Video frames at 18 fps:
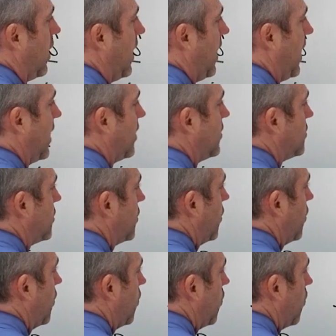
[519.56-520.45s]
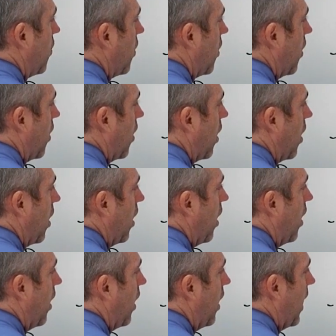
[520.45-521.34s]
into
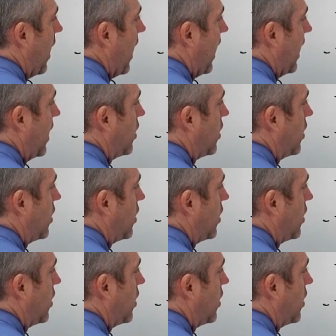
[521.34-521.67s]
a